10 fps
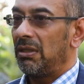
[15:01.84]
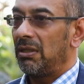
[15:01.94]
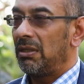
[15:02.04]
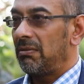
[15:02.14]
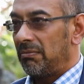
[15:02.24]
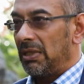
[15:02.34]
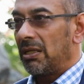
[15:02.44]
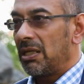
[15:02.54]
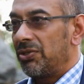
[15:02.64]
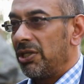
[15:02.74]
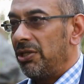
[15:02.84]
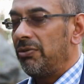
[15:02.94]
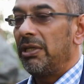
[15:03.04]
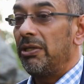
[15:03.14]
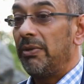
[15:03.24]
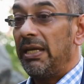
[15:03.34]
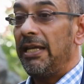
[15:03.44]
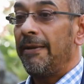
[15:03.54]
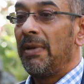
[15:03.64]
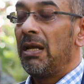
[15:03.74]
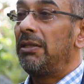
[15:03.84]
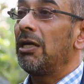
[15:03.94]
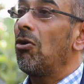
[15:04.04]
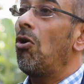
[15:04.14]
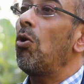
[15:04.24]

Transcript: that constitute the UAE, they're